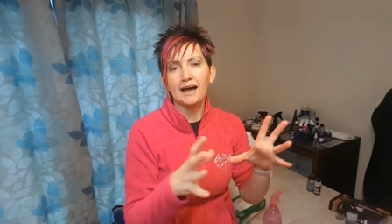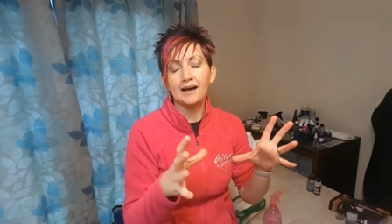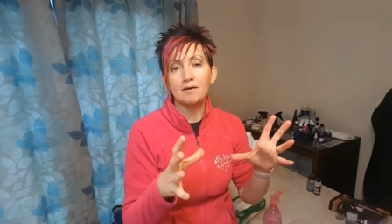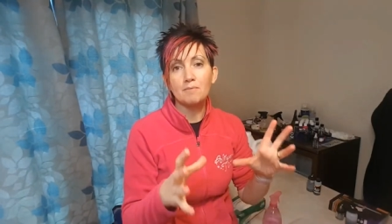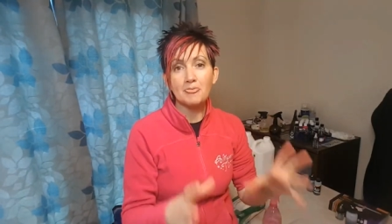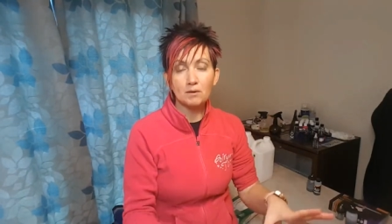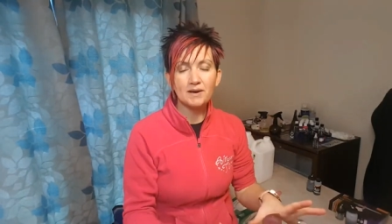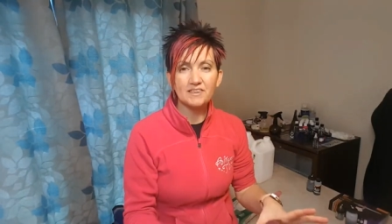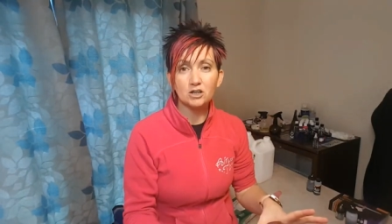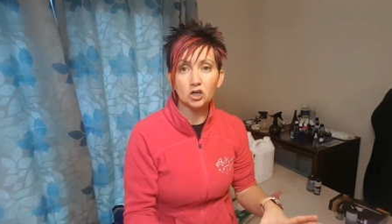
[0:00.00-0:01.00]
Um, that
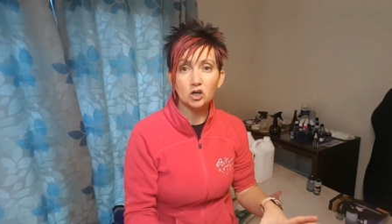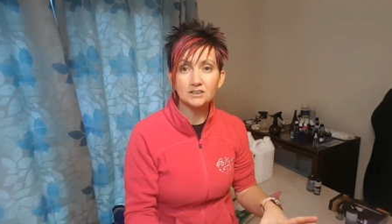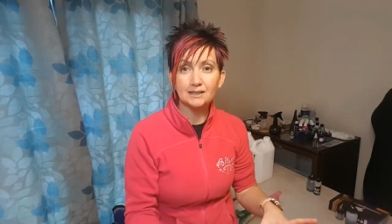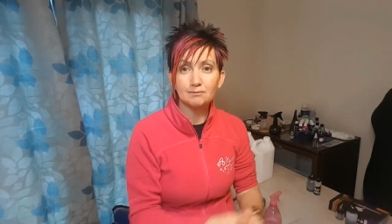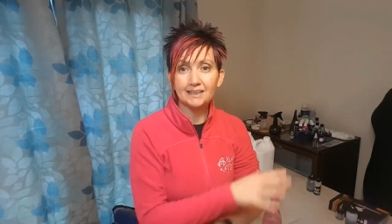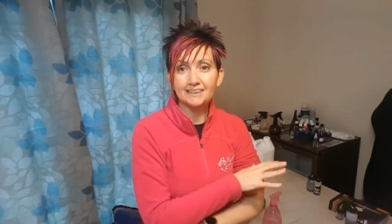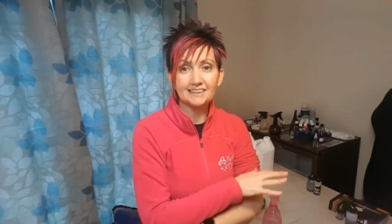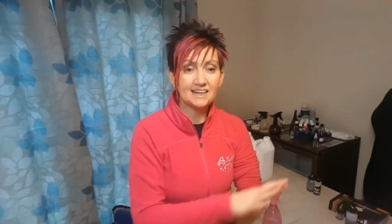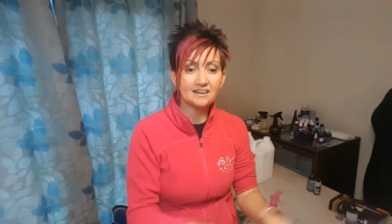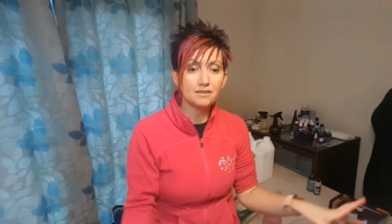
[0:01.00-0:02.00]
way they're not
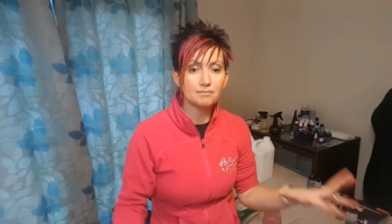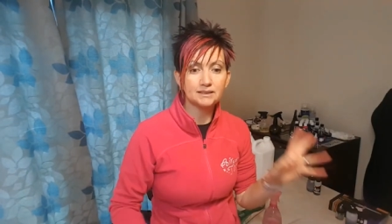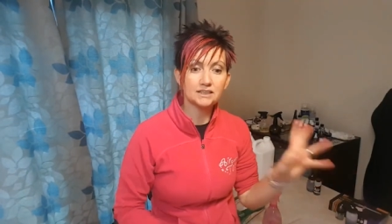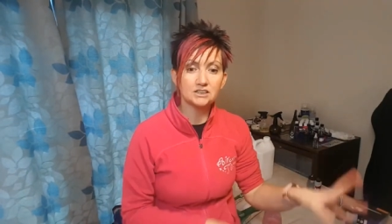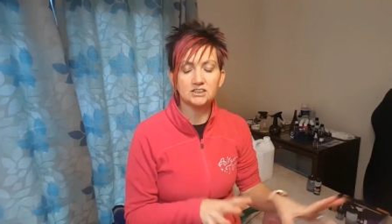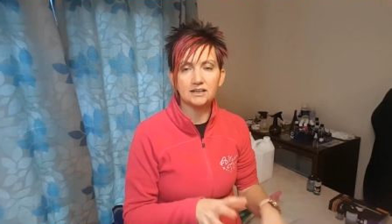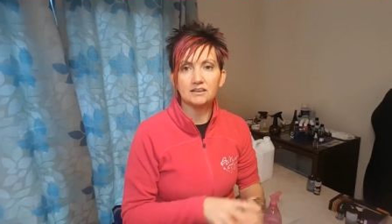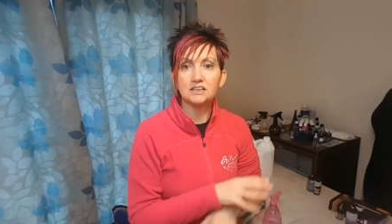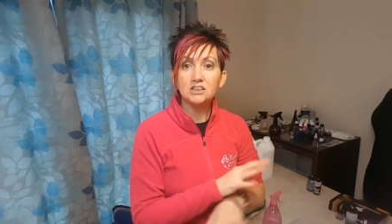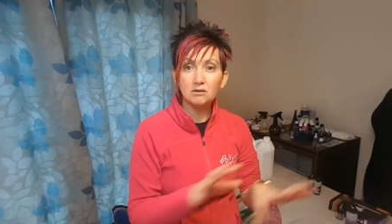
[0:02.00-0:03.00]
contaminating anything by touching
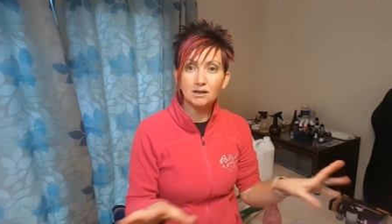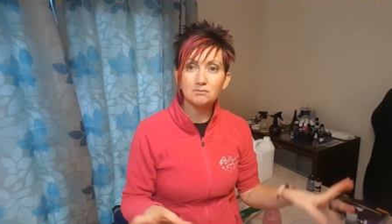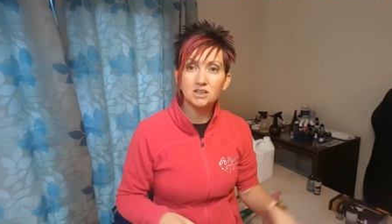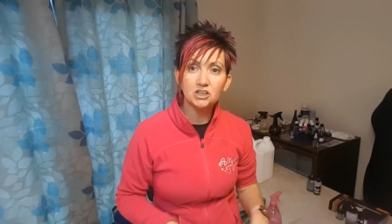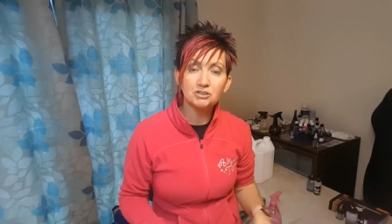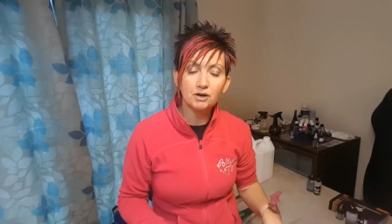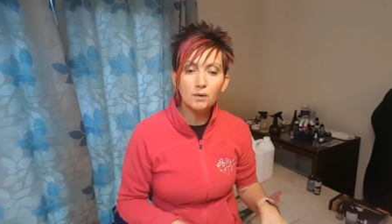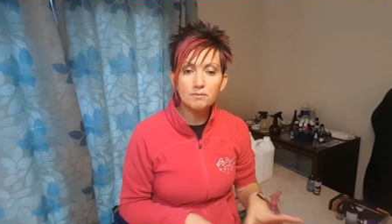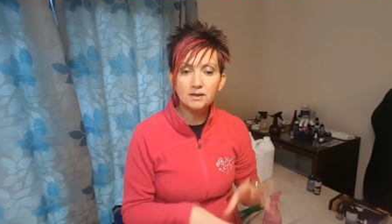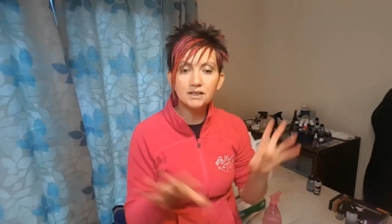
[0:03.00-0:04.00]
anything. Don't let them touch your
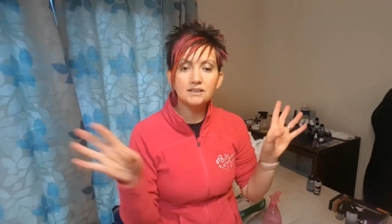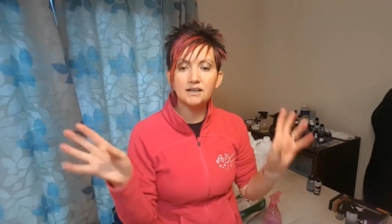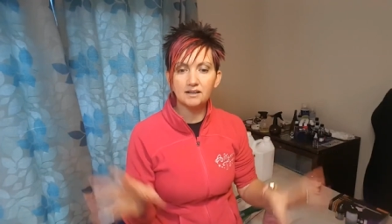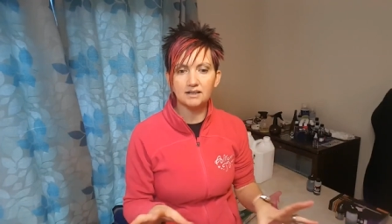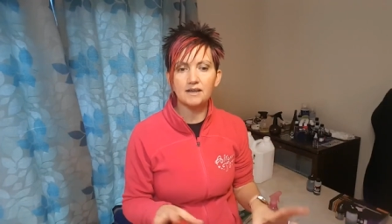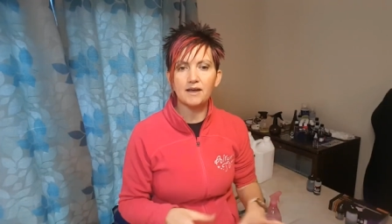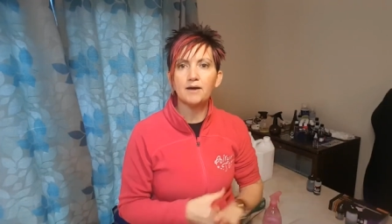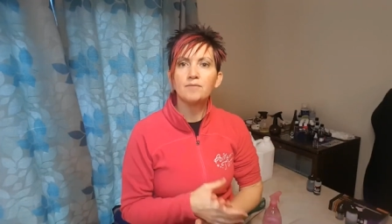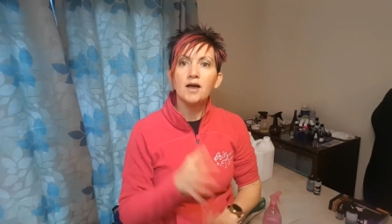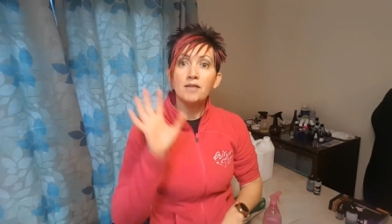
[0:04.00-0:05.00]
equipment, anything like
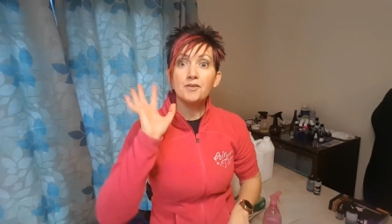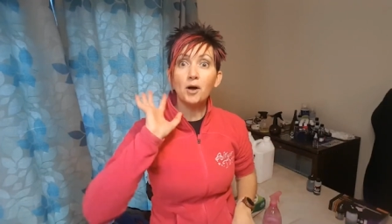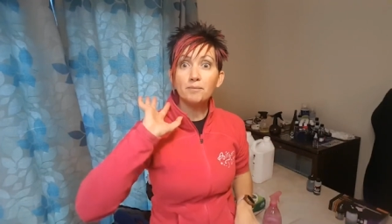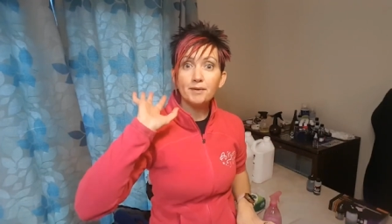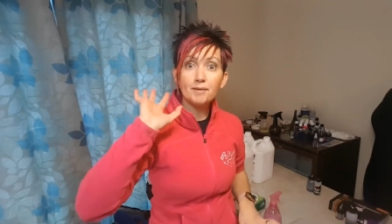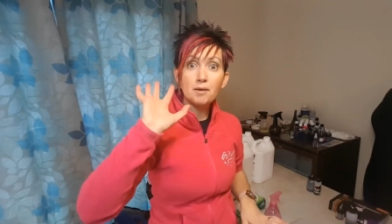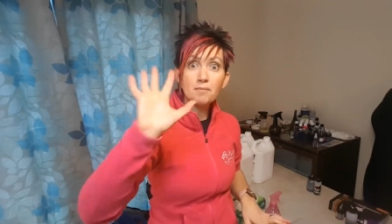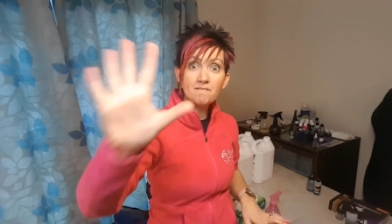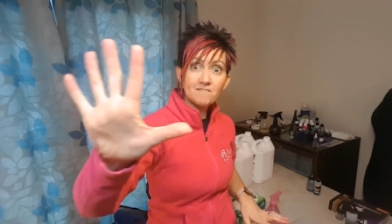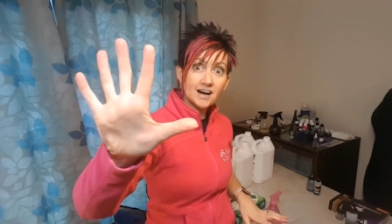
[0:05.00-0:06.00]
that. Top tip
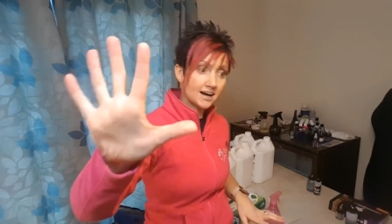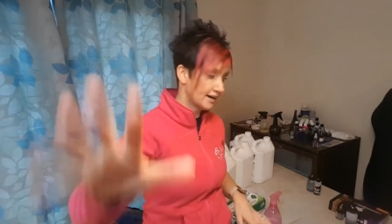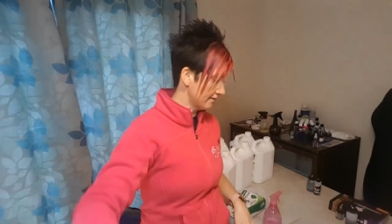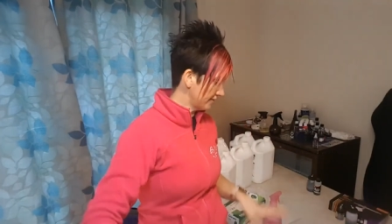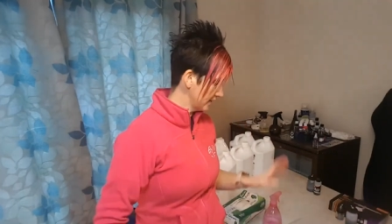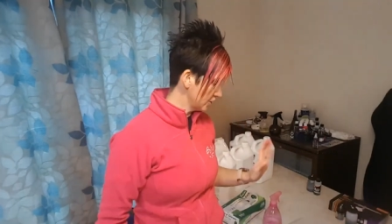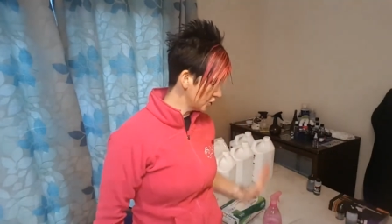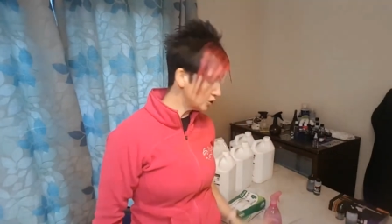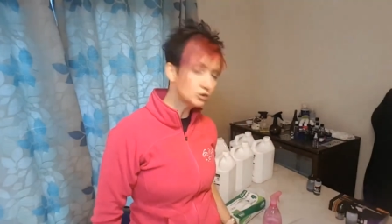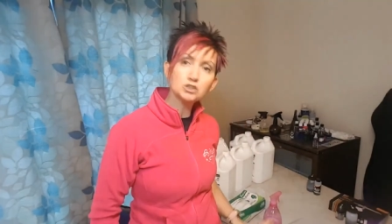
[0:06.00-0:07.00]
number five,
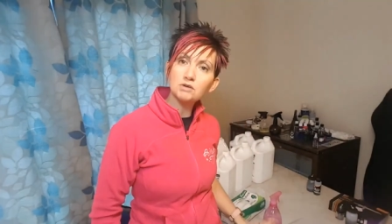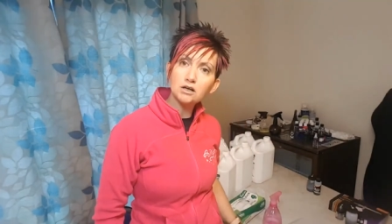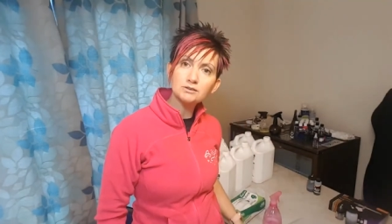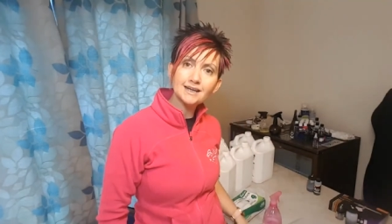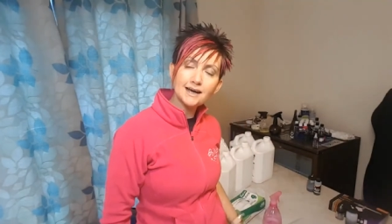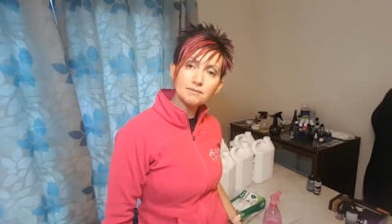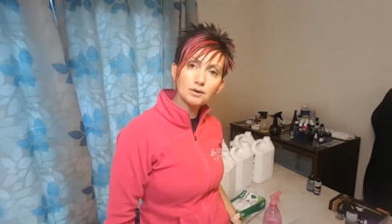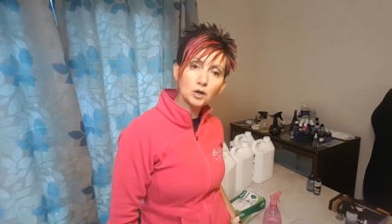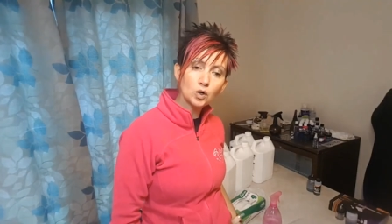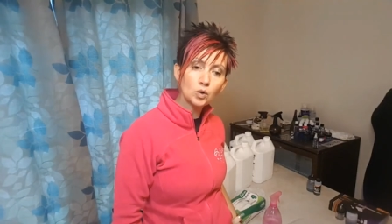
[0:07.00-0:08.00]
use your own
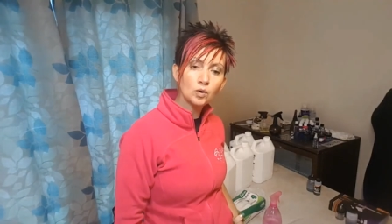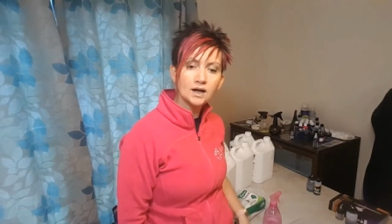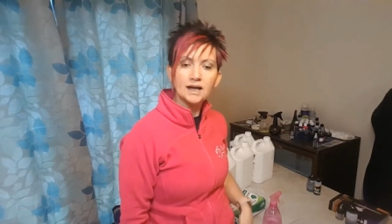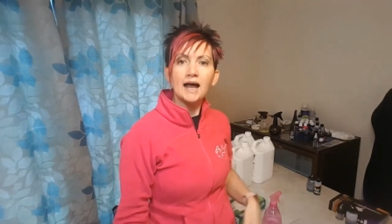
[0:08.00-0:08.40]
table.